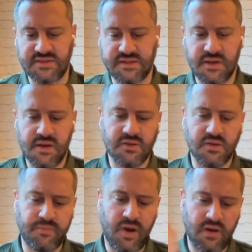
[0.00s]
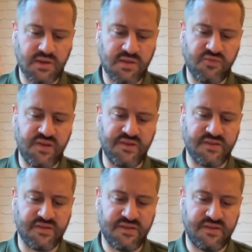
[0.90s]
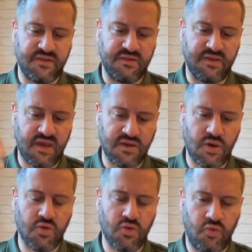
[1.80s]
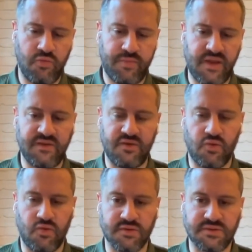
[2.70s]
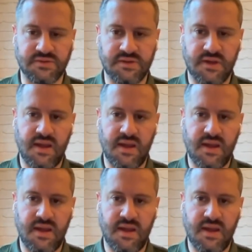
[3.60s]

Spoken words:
that, look, part of the reason this is a cohort-based course,